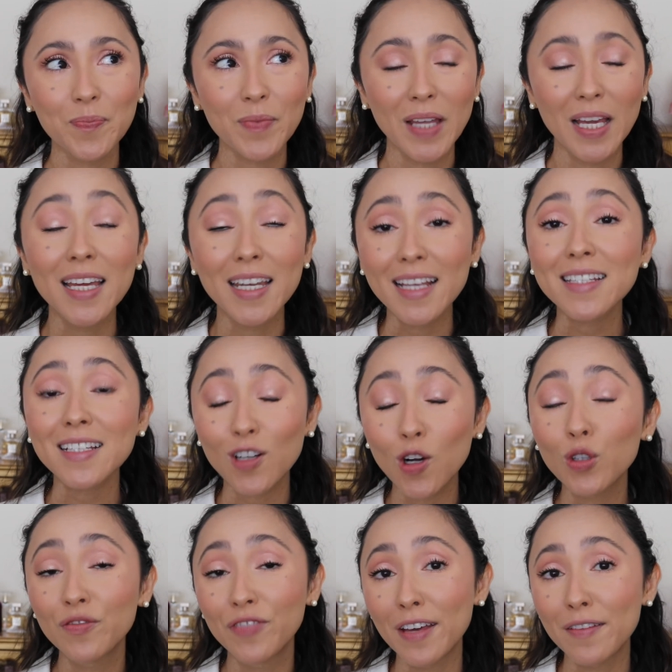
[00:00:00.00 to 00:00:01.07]
it is a
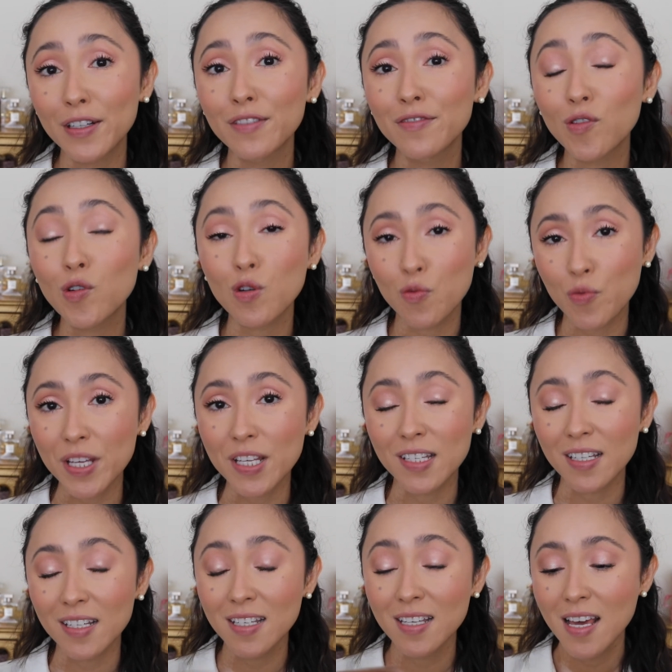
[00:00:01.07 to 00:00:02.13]
cult favorite for a
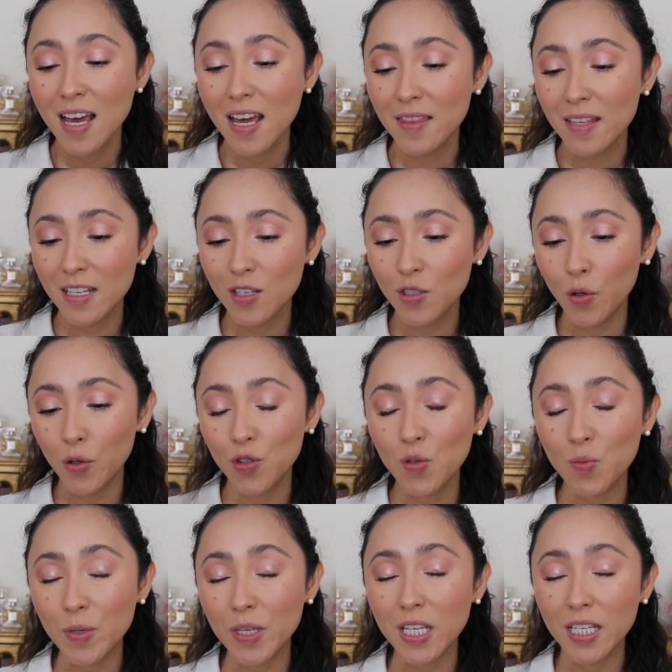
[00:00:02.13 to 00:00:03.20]
reason. This is going to
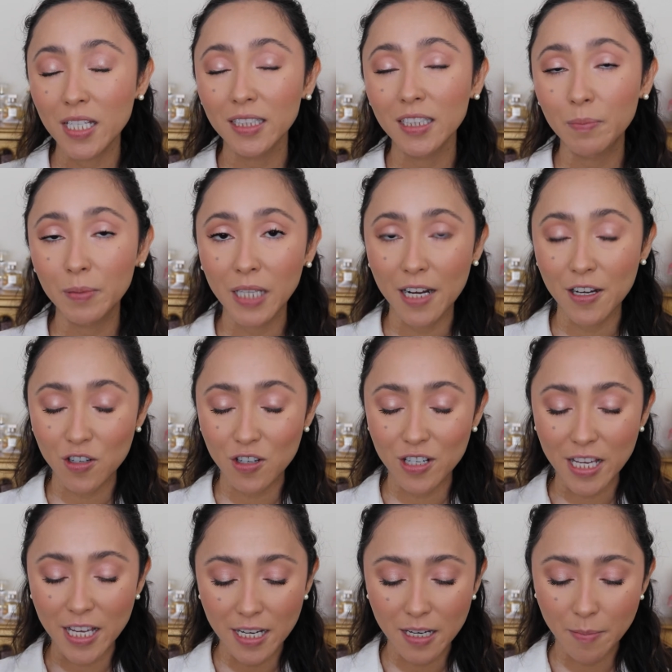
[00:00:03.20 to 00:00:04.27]
be lip liner
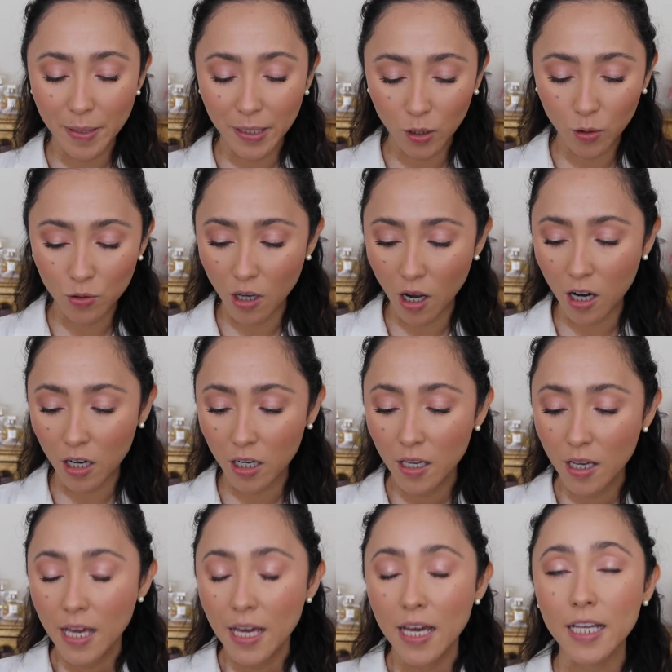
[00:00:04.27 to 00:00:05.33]
in a Pillow Talk.
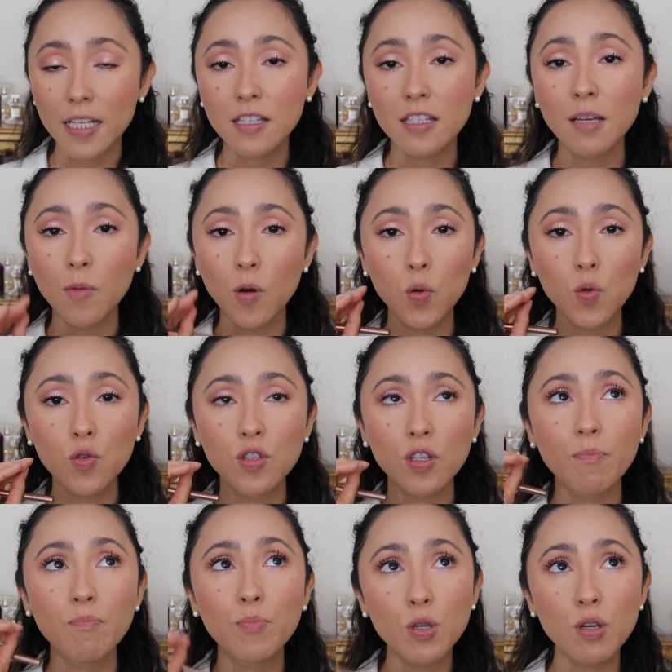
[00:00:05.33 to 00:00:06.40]
It's the
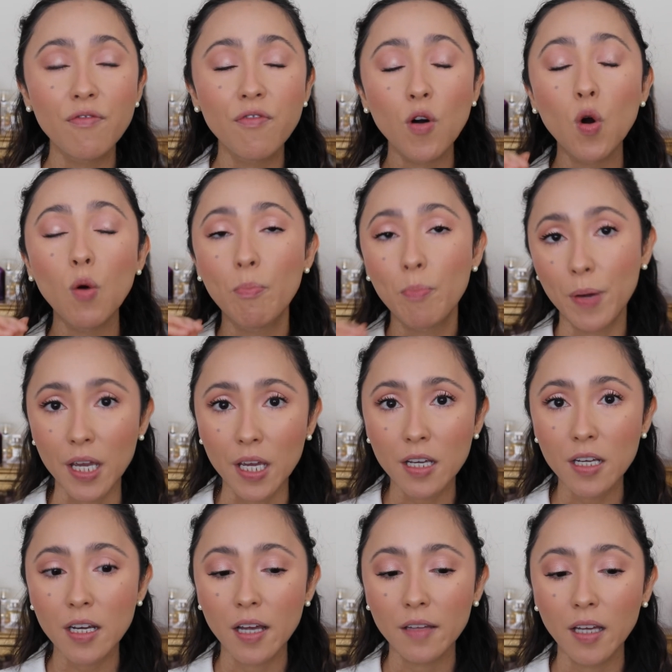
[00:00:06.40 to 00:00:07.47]
most beautiful
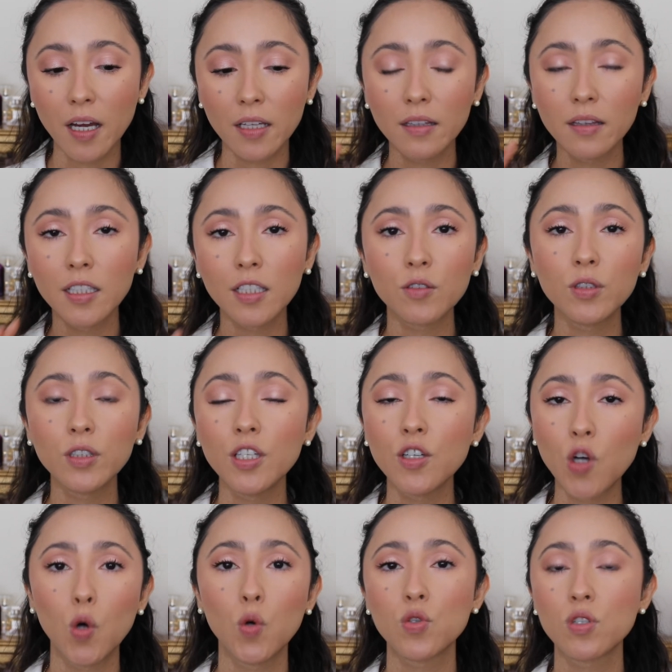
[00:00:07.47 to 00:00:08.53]
pink that literally goes